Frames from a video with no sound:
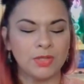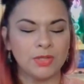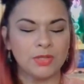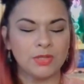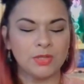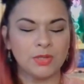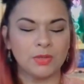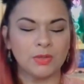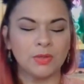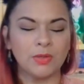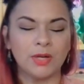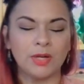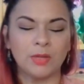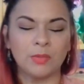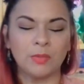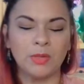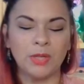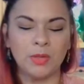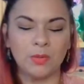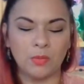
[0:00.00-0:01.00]
so
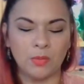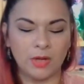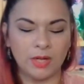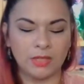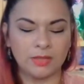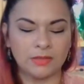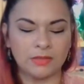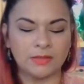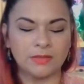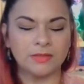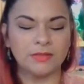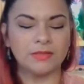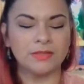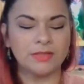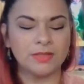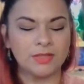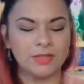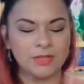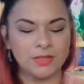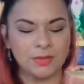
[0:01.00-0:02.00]
incredibly one.
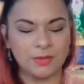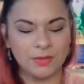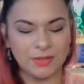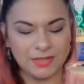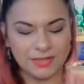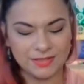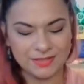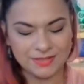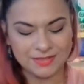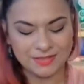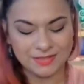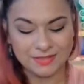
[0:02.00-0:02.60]
So it is.